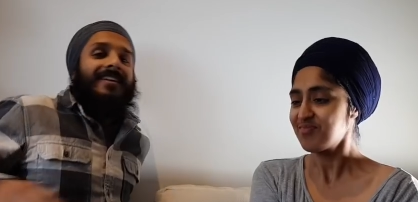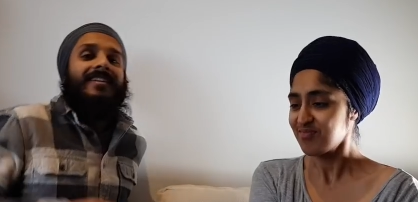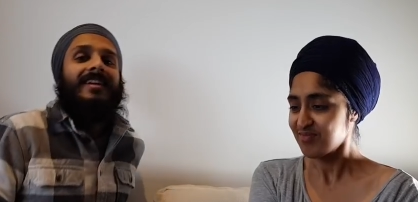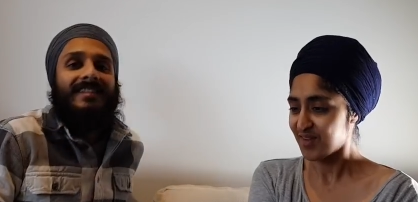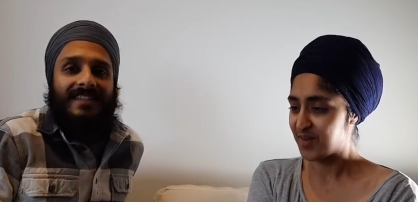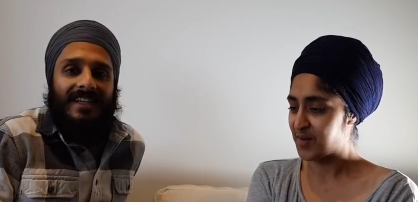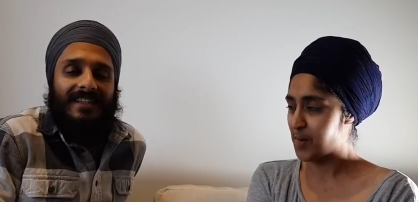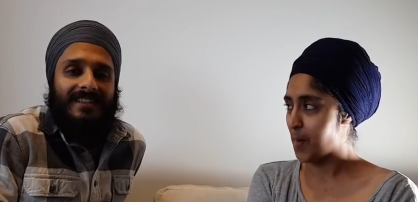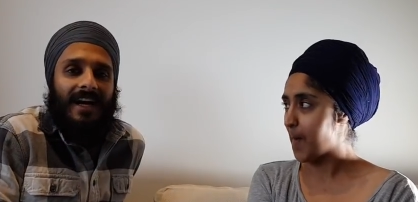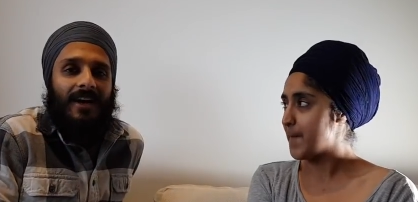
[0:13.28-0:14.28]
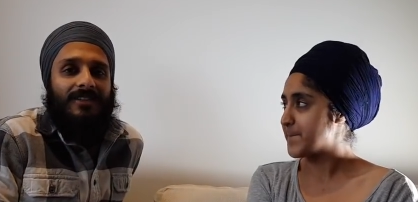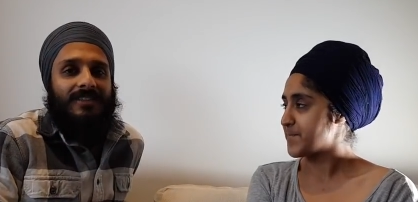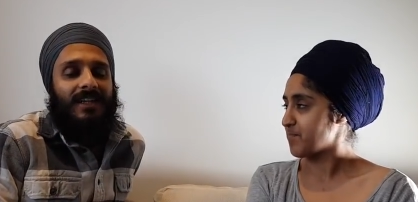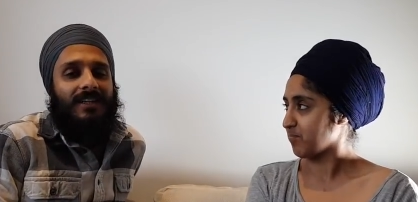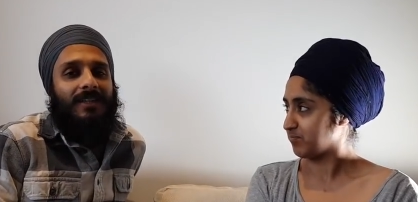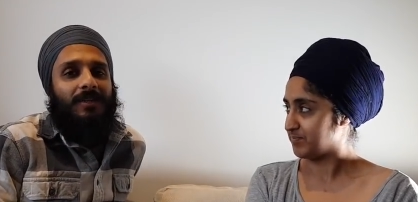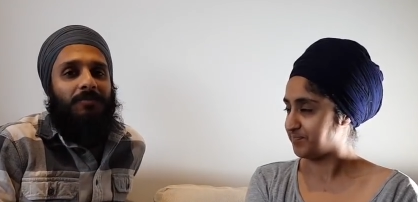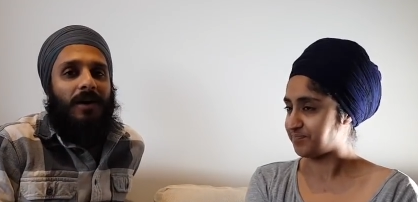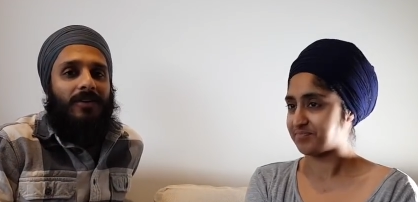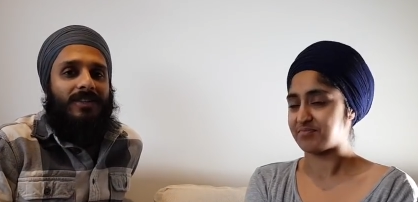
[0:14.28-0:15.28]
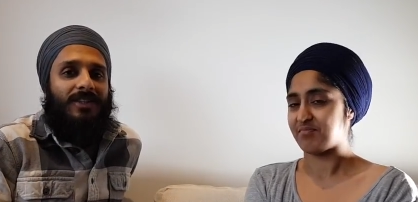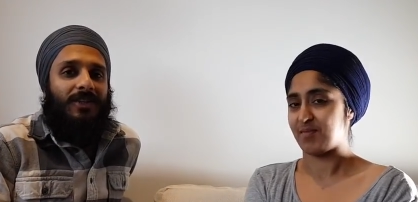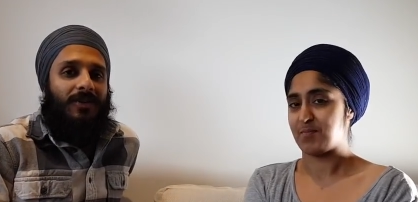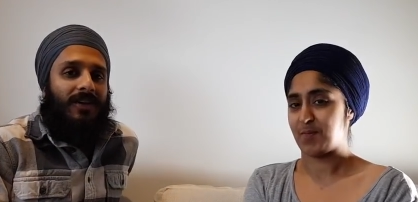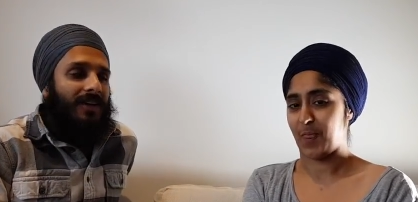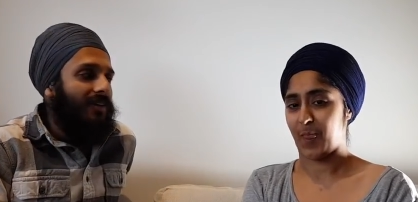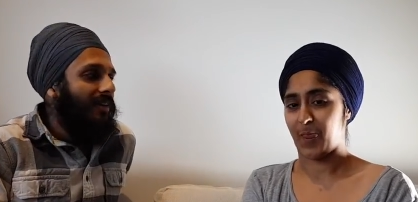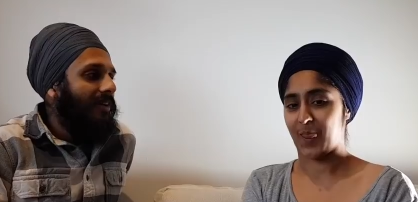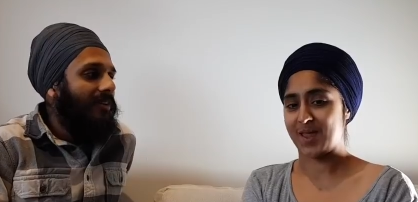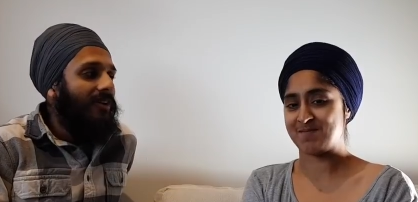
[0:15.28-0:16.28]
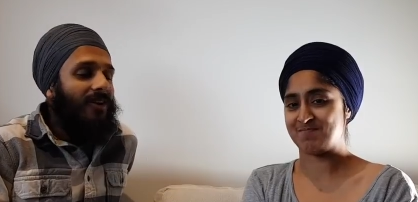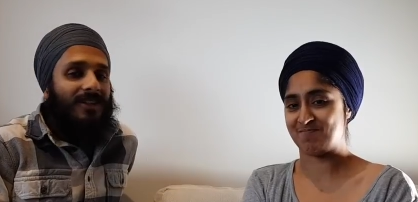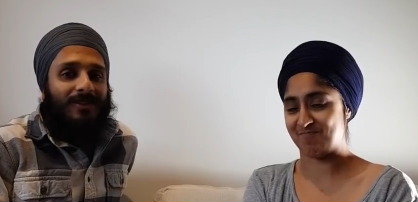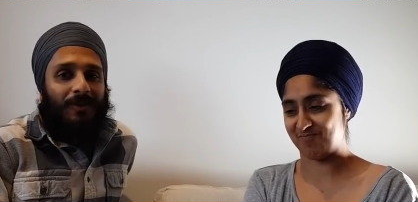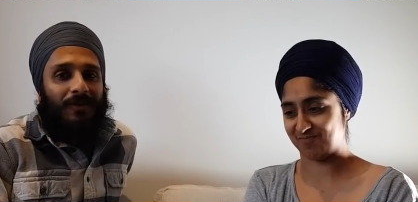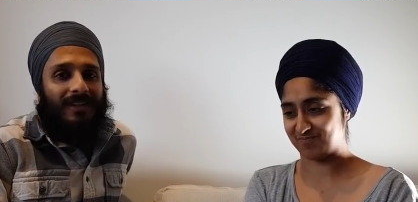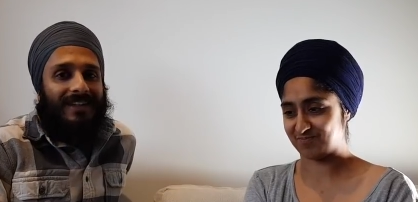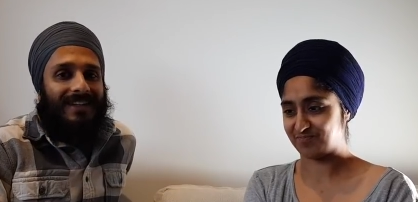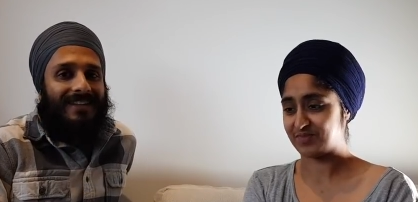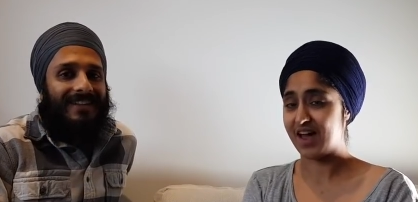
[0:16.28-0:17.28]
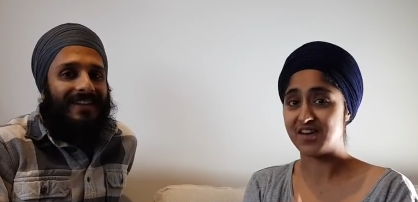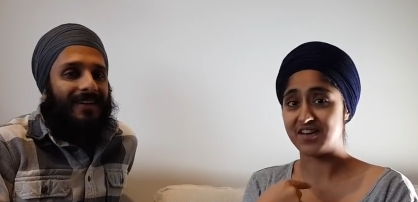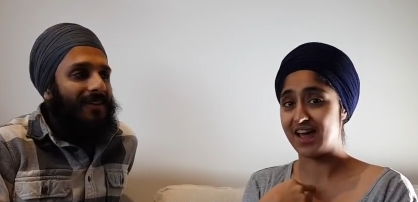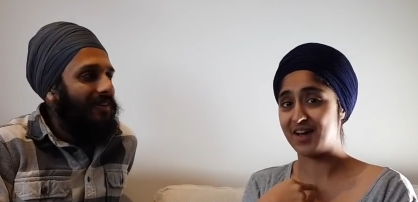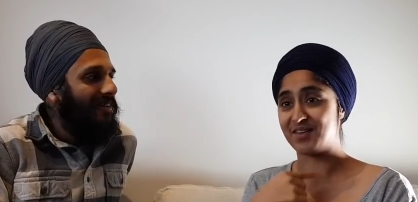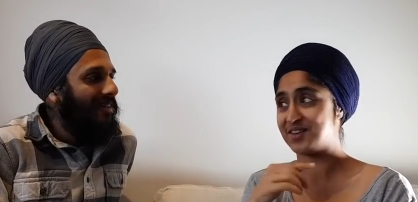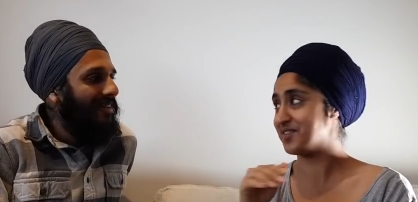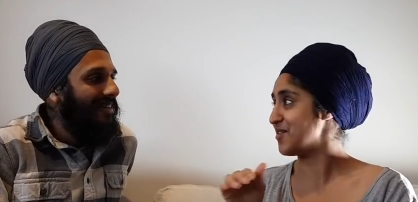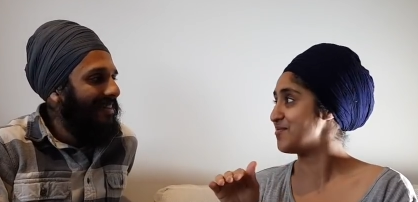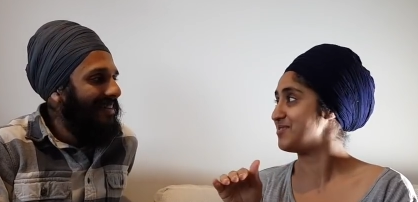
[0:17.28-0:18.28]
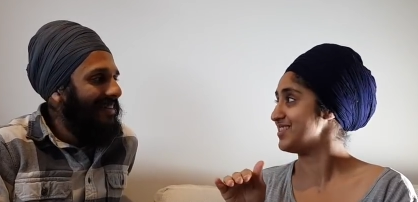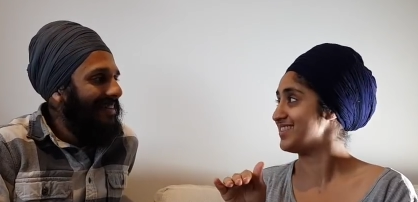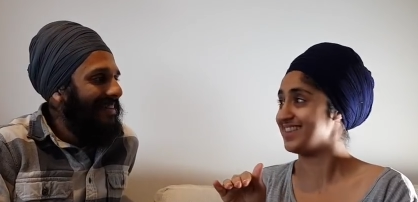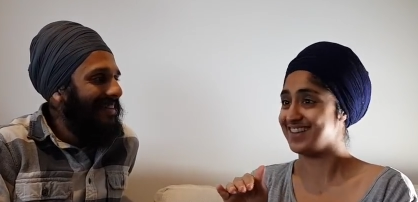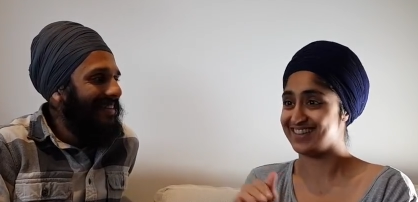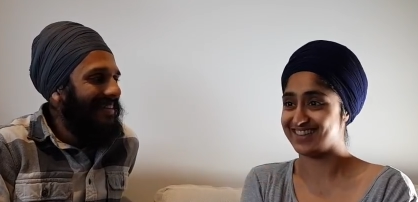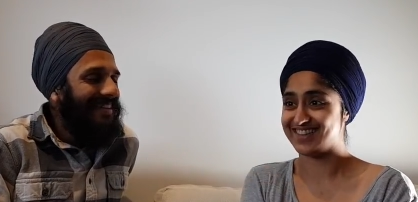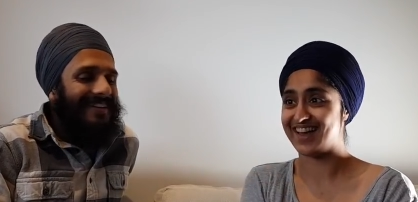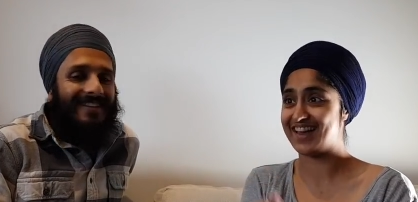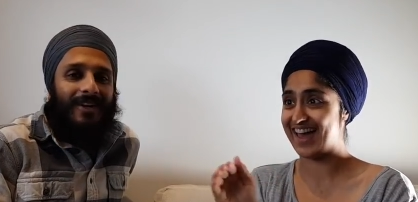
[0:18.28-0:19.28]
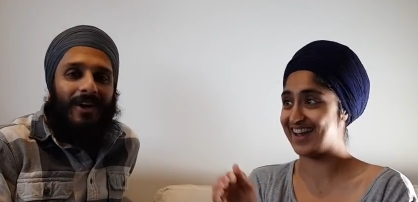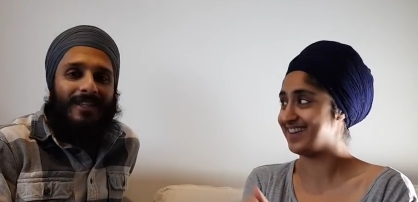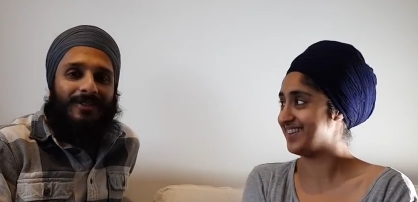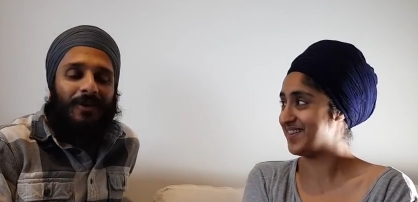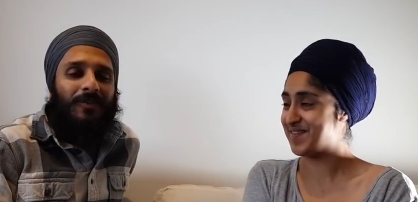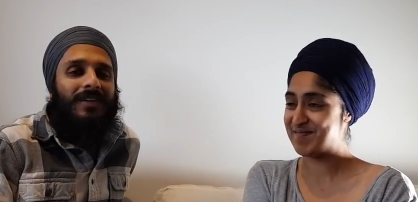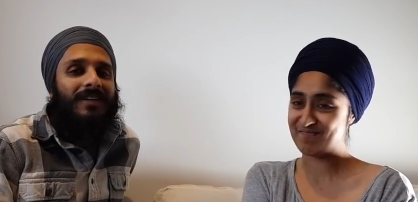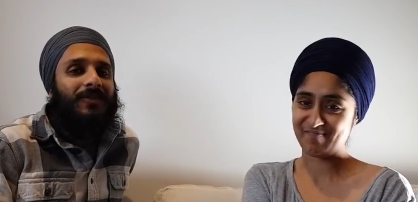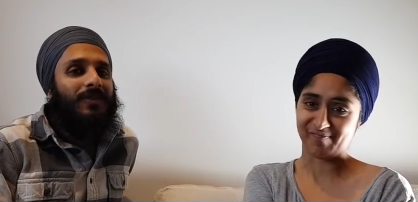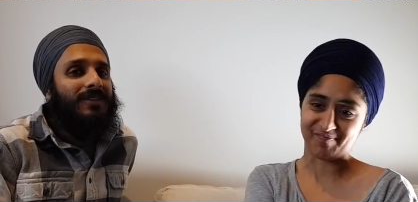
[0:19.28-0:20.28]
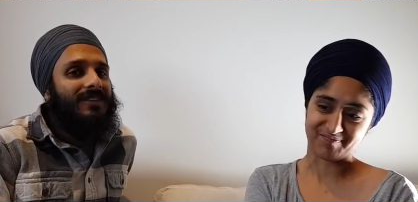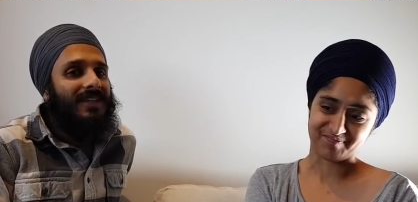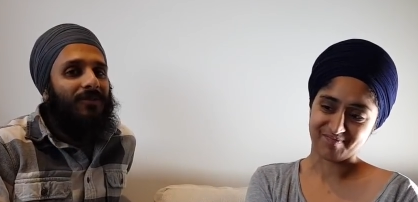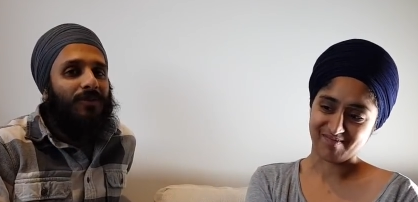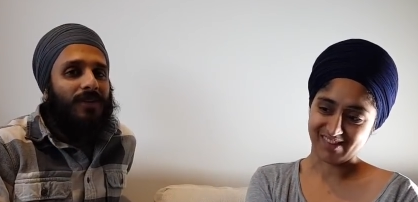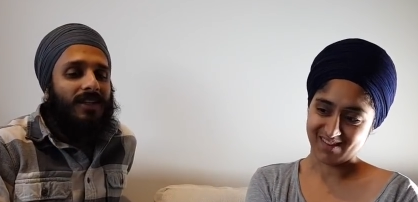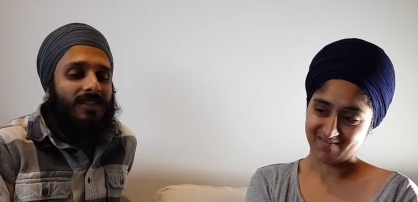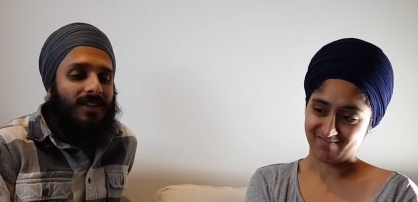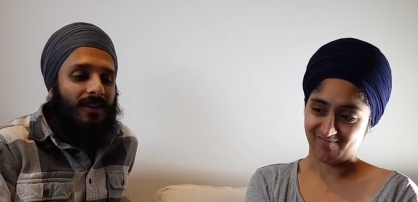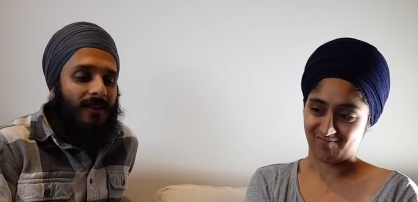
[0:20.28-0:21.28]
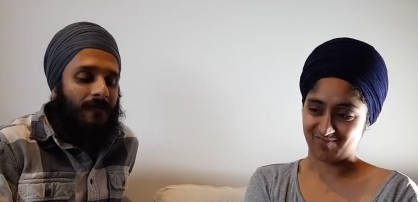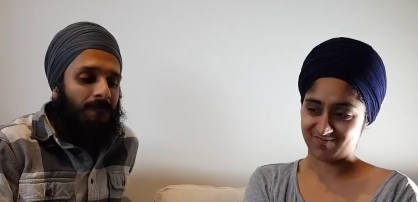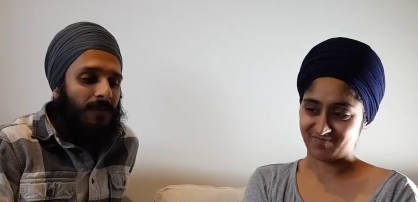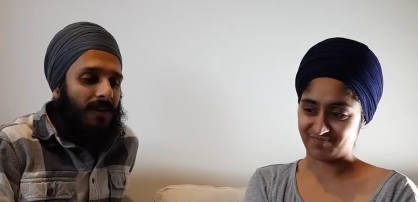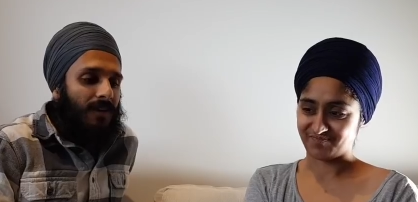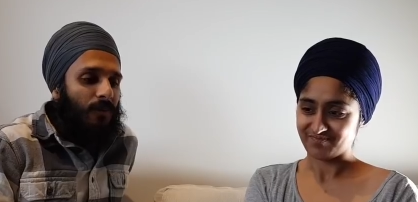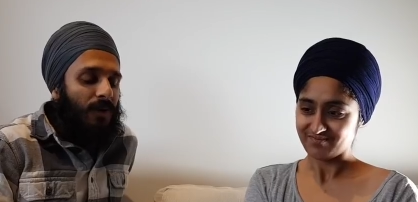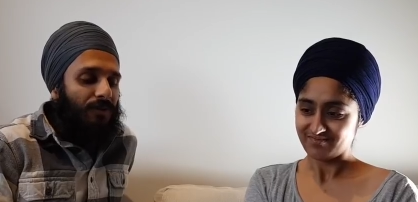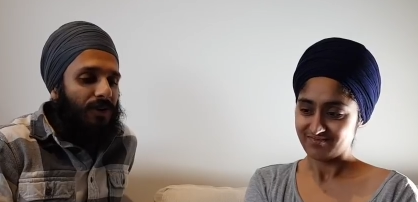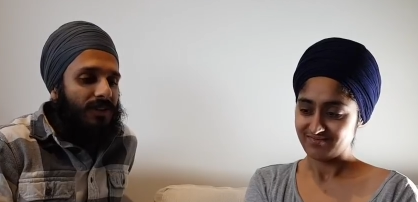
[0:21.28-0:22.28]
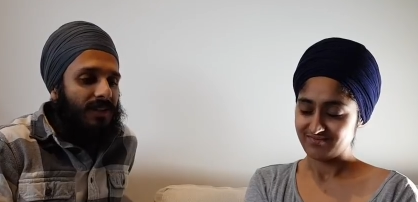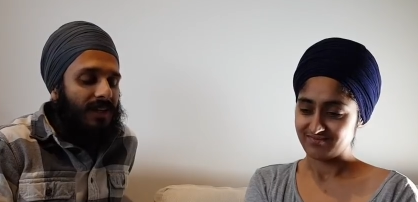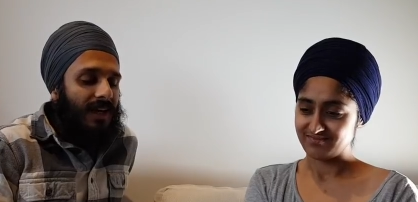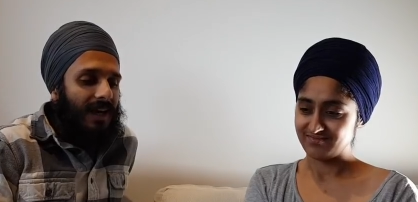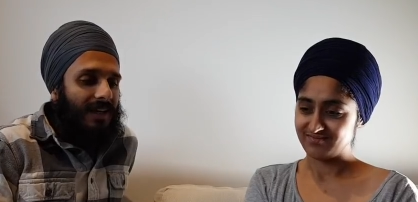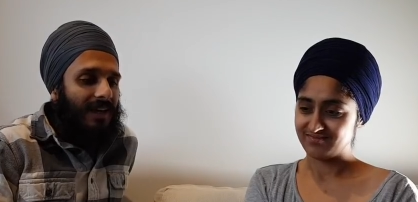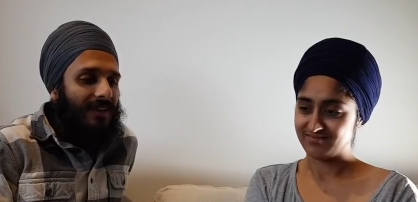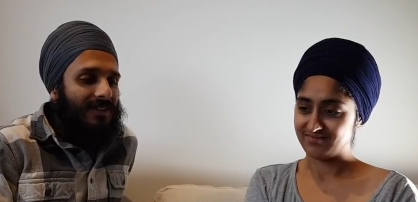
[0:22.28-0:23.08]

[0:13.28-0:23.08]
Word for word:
Speaker 1: This is our second marriage Q&A. The last one we did...
Speaker 2: I don't know how I got roped into this. Again. The last
Speaker 1: one we did was several years ago. We've recently had our